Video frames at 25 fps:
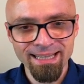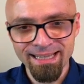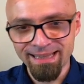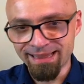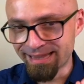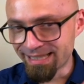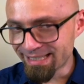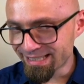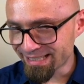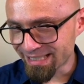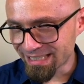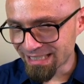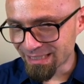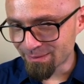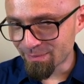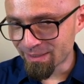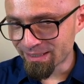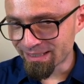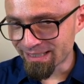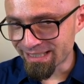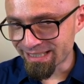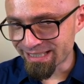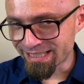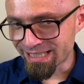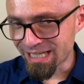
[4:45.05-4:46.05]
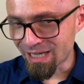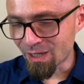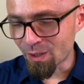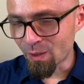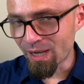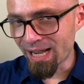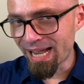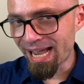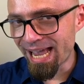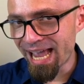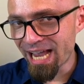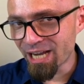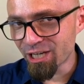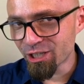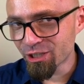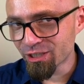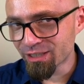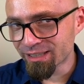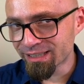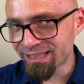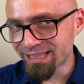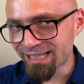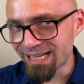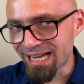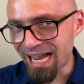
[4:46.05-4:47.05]
this element is now
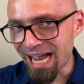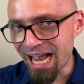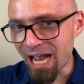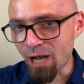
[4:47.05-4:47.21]
actually